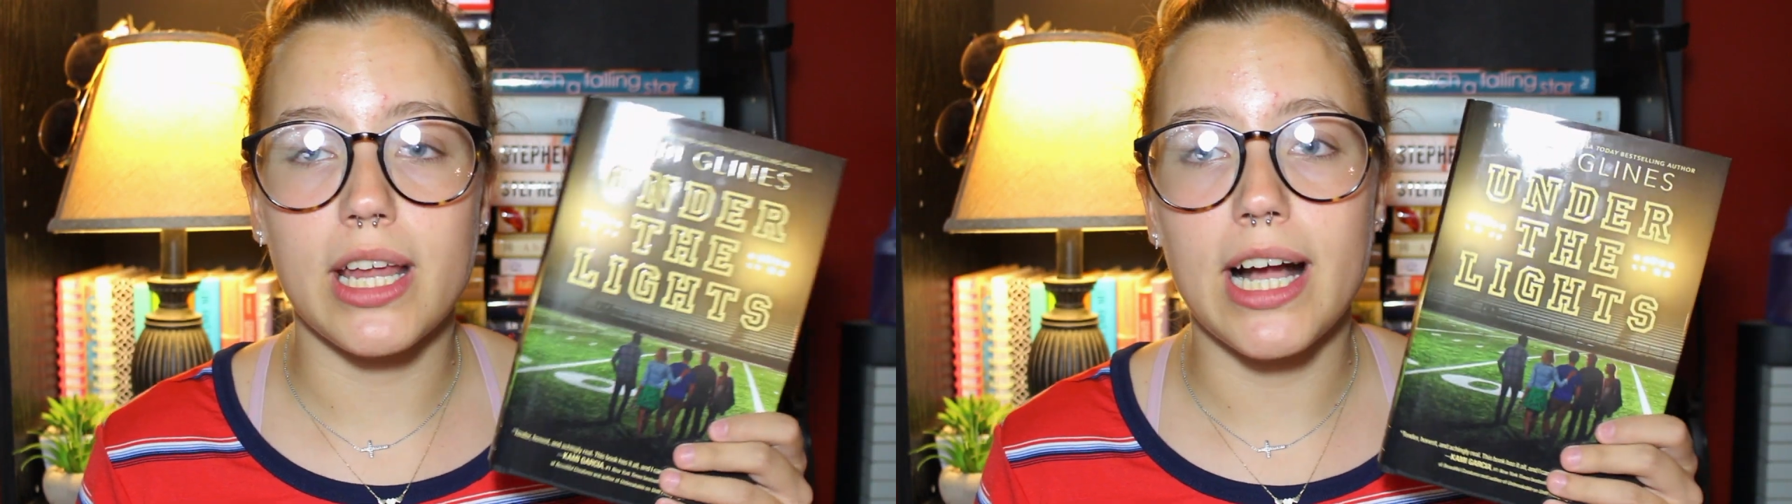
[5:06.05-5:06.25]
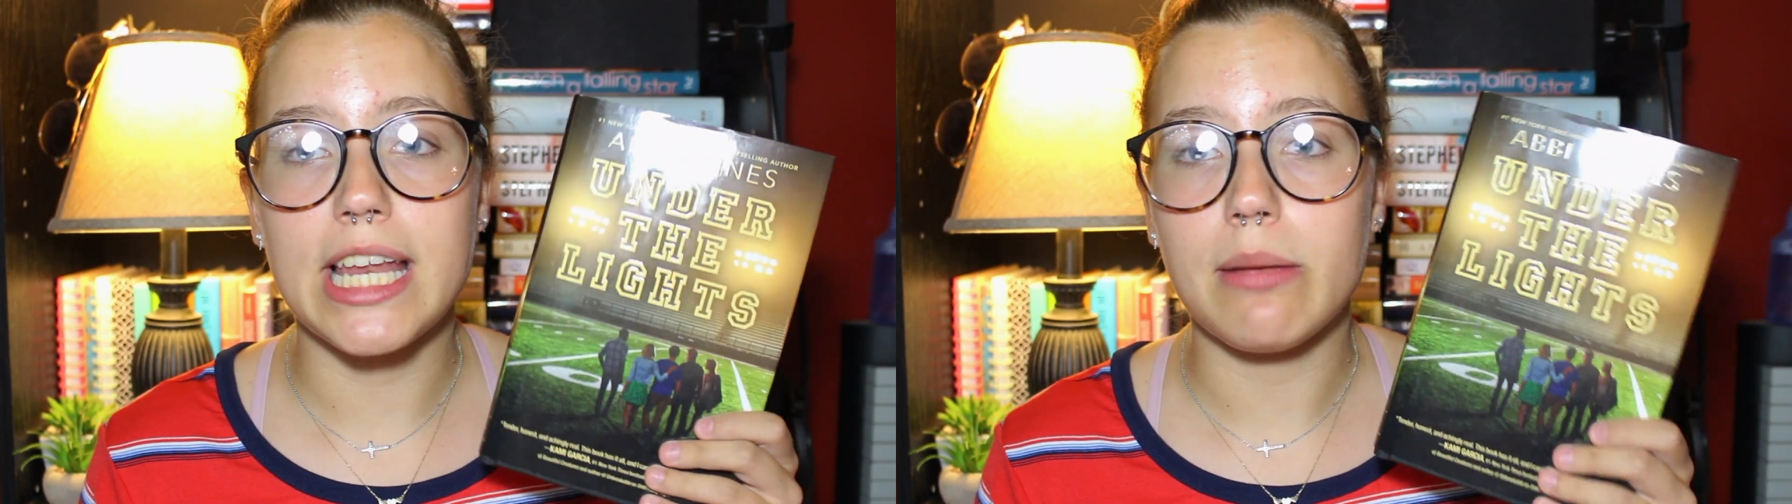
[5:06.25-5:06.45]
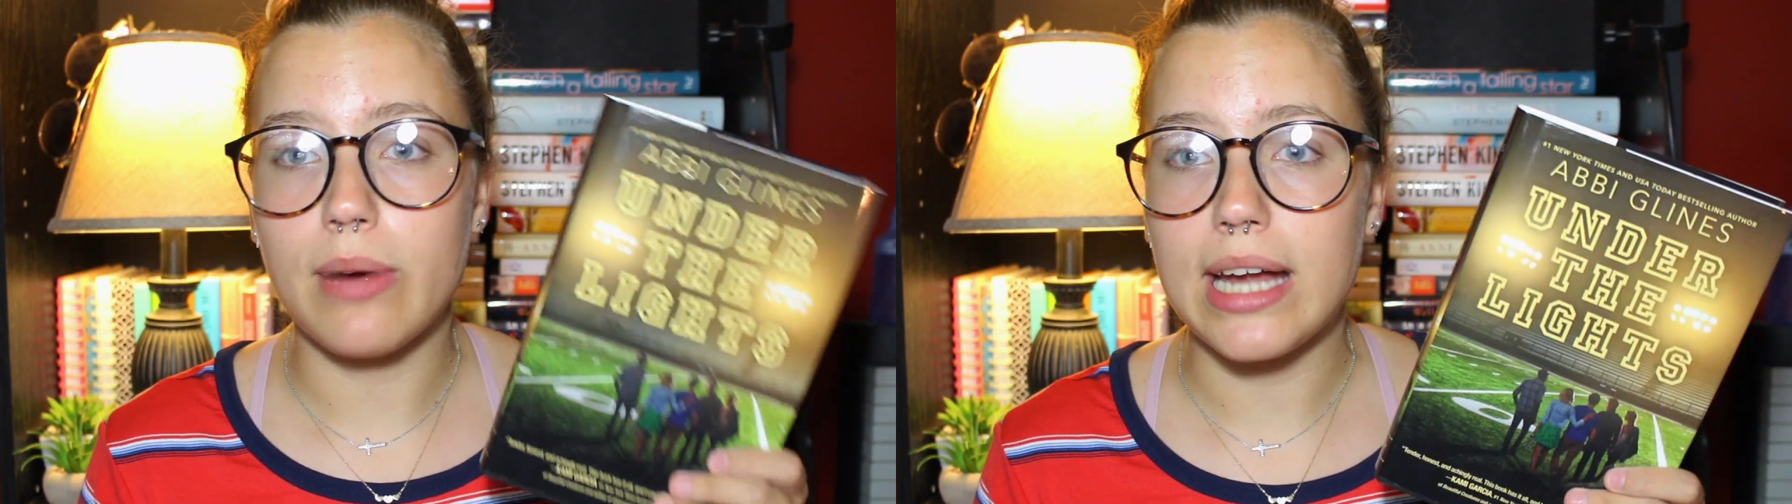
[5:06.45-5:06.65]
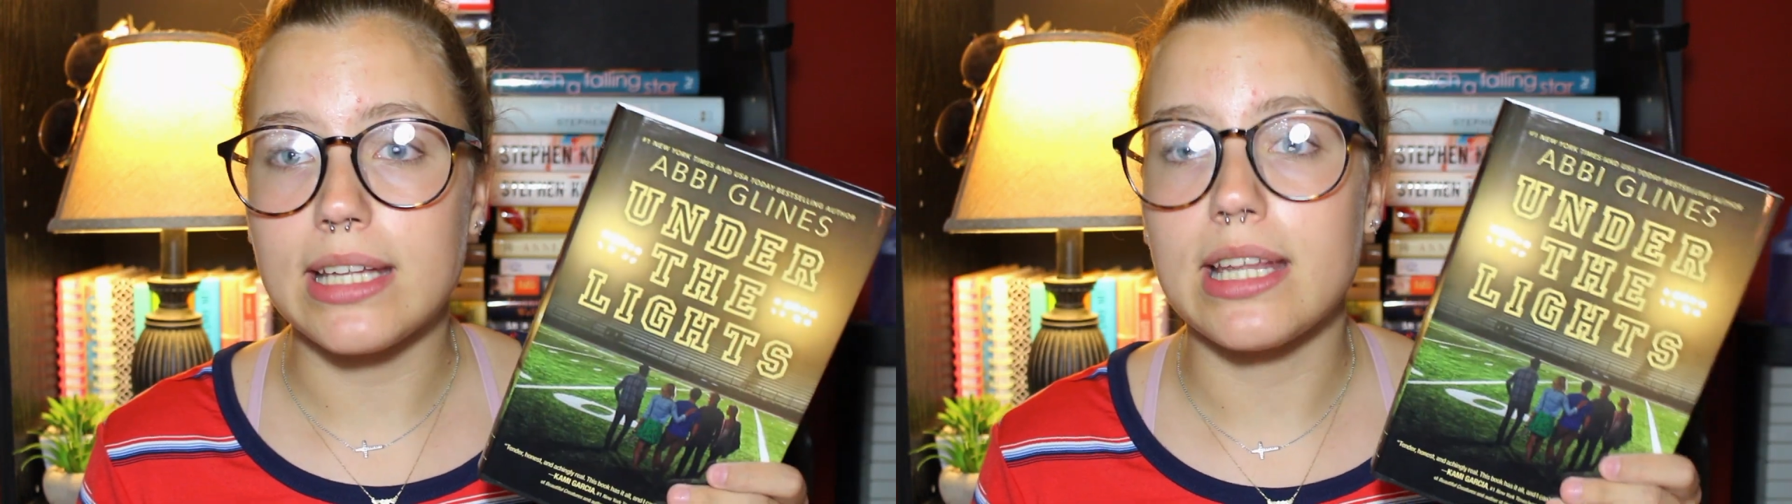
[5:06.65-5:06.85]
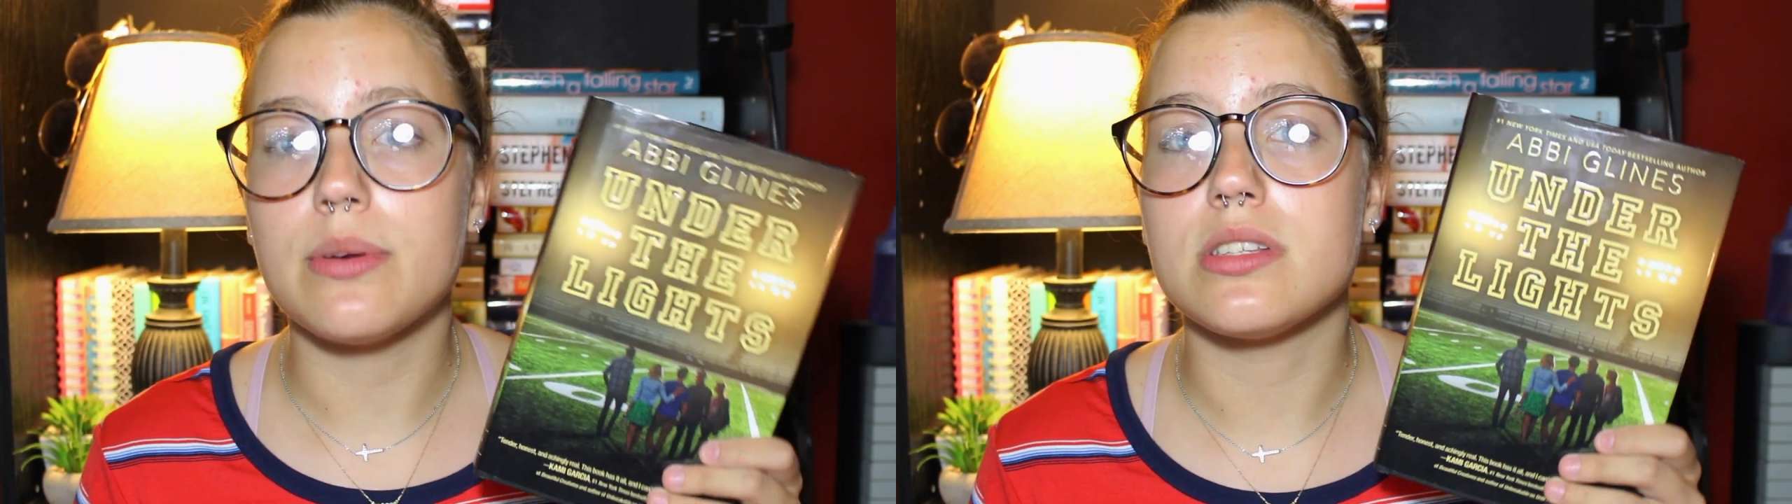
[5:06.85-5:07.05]
and a guy named
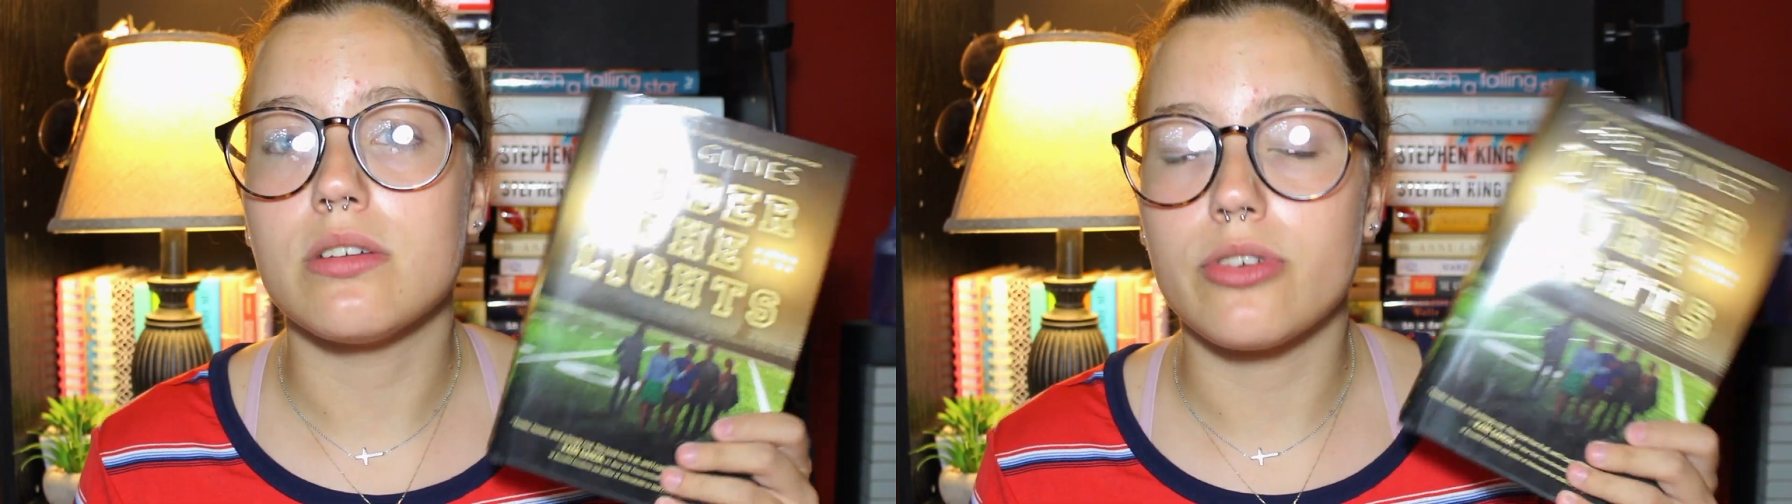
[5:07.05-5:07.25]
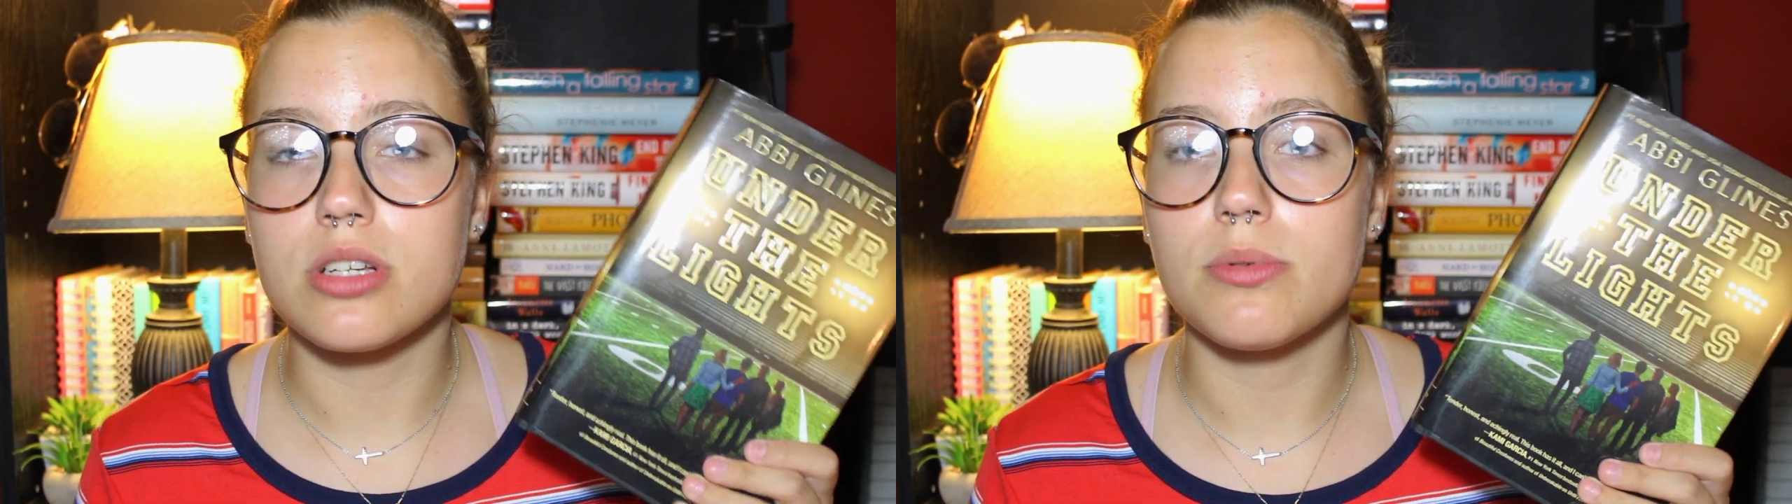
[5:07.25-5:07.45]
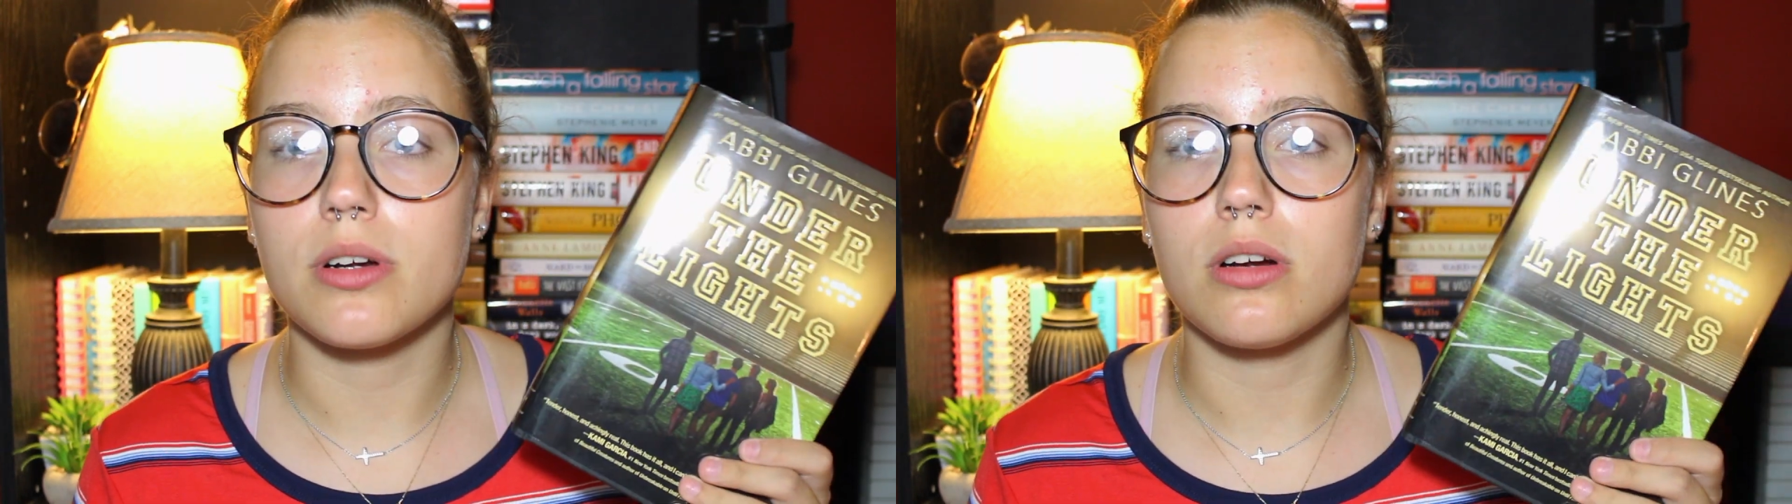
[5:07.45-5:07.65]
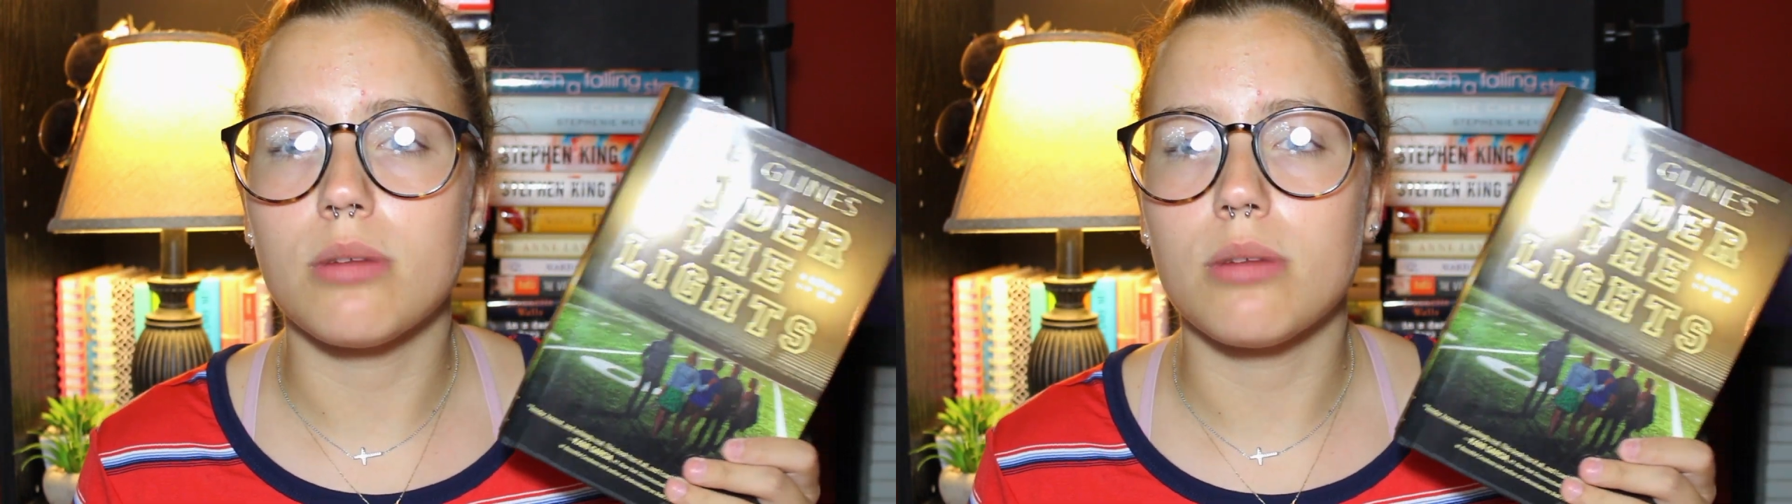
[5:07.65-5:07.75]
Bradley that was in the first book,